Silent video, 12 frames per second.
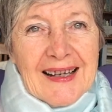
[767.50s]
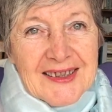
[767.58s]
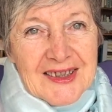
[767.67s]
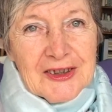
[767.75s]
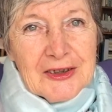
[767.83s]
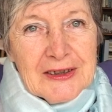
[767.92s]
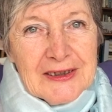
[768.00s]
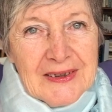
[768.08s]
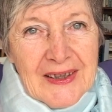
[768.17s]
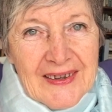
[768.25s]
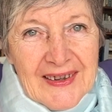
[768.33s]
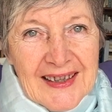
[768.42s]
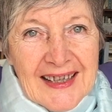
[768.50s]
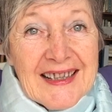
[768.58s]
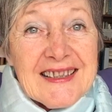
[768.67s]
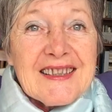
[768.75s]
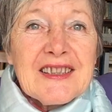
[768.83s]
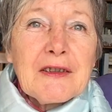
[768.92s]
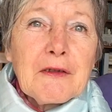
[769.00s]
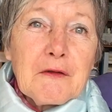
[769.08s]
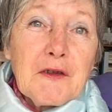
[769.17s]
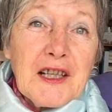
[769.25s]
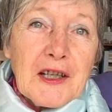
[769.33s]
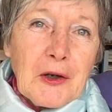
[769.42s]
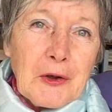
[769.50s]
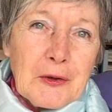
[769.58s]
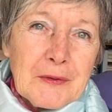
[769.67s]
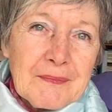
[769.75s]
Until the next video,